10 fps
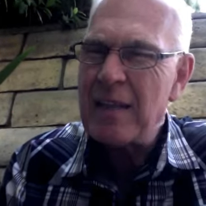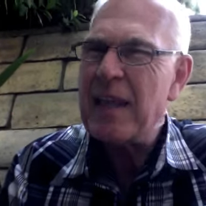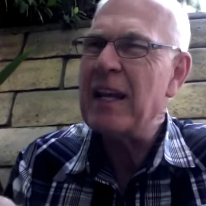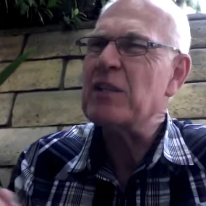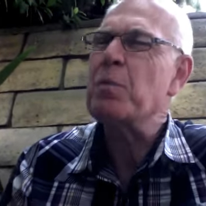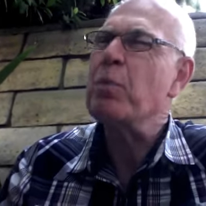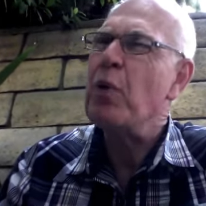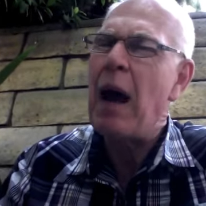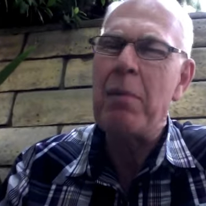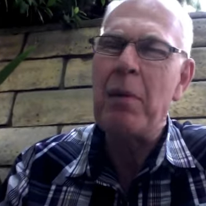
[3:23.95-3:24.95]
that it's
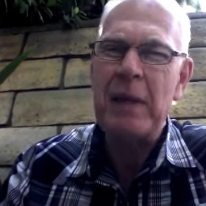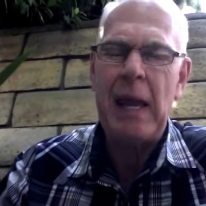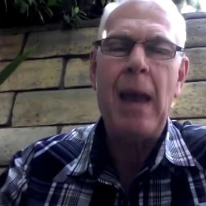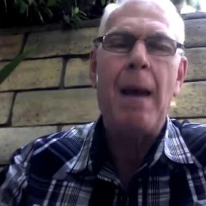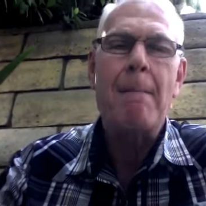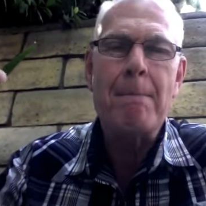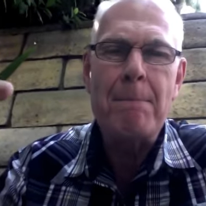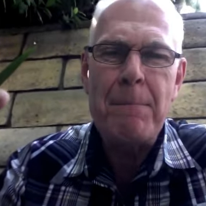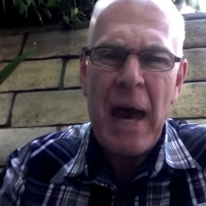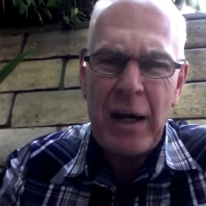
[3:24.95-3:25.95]
probably
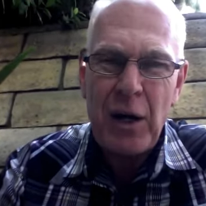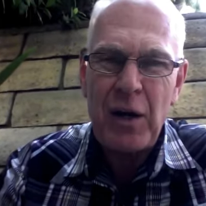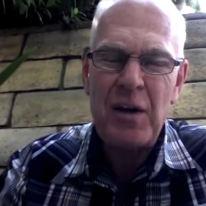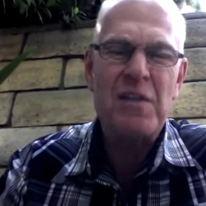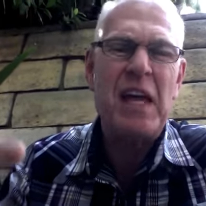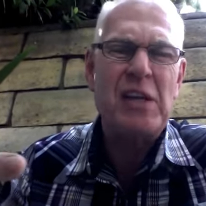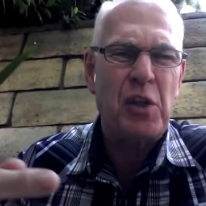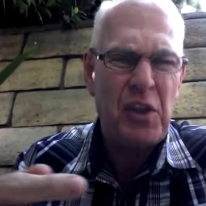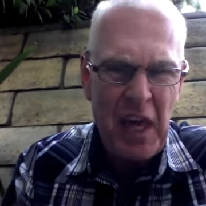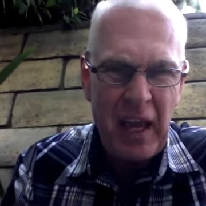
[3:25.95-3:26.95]
better than
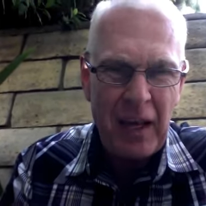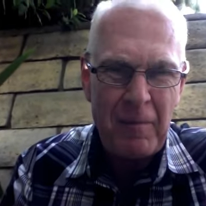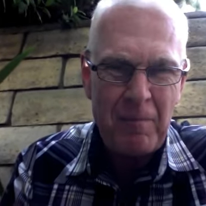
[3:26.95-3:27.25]
you think.